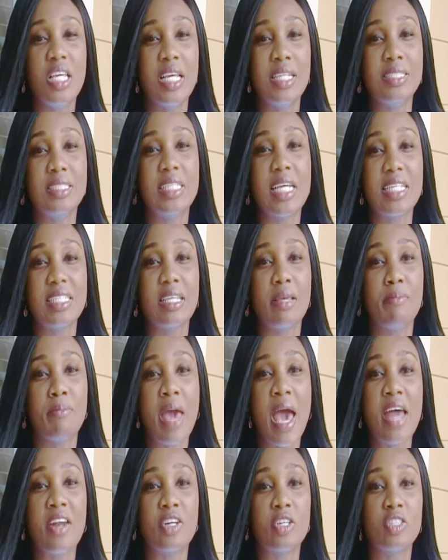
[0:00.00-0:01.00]
It doesn't
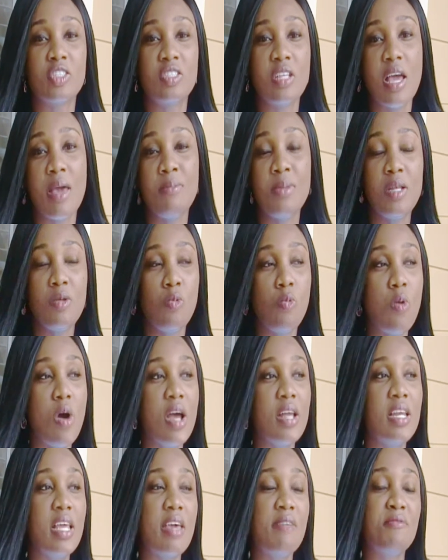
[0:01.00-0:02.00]
matter. I mean,
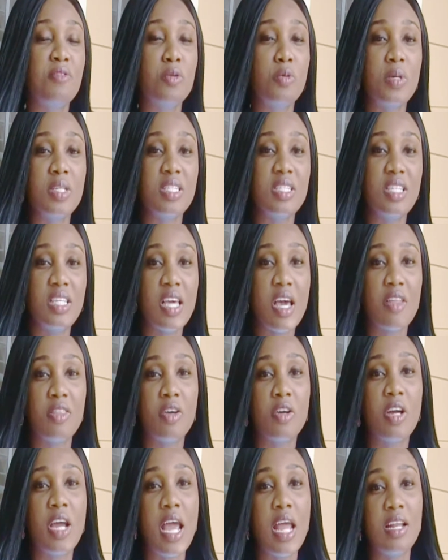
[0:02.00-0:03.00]
one influenced the
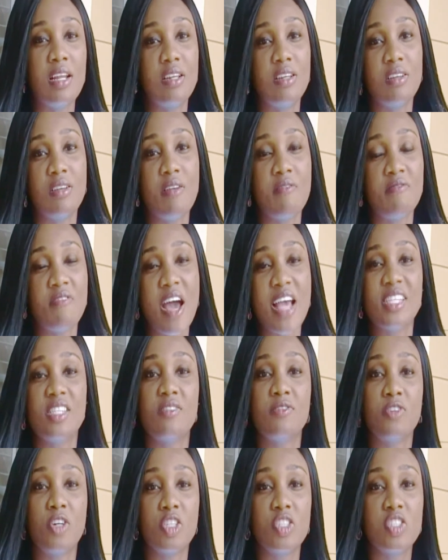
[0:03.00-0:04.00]
other and vice
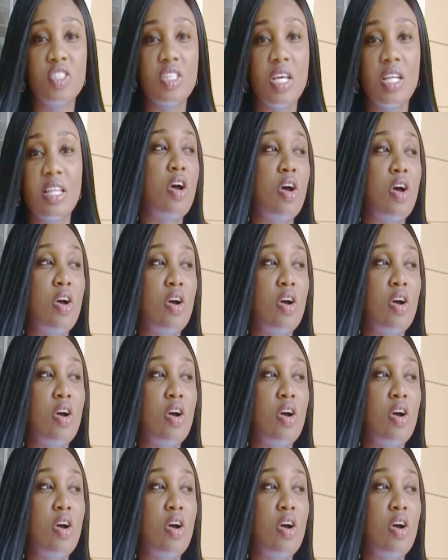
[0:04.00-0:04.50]
versa.